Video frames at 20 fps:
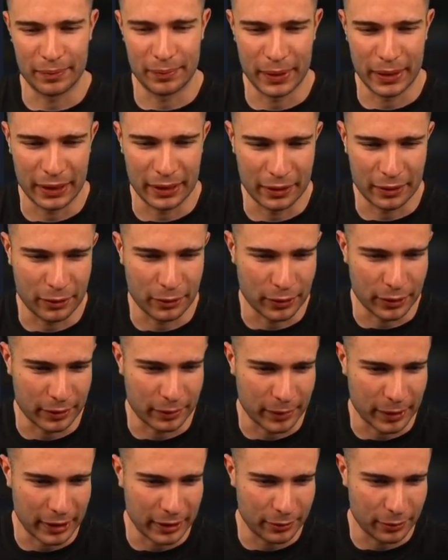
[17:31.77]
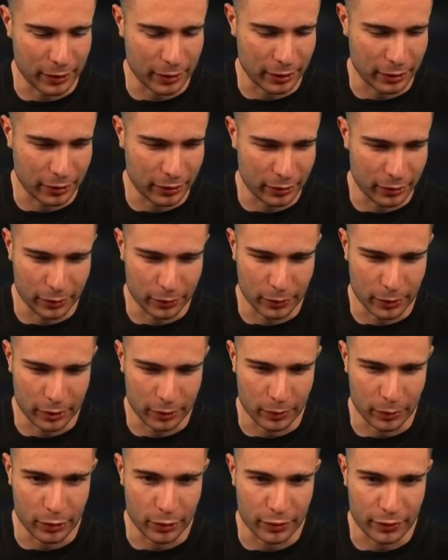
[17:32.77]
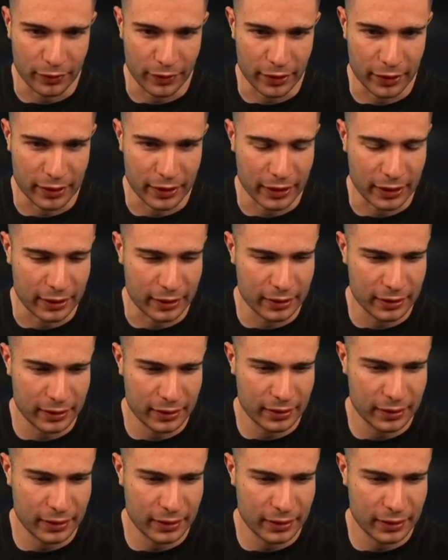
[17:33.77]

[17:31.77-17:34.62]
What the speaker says: Pick a coin, mate. We'll go do one more if this hits.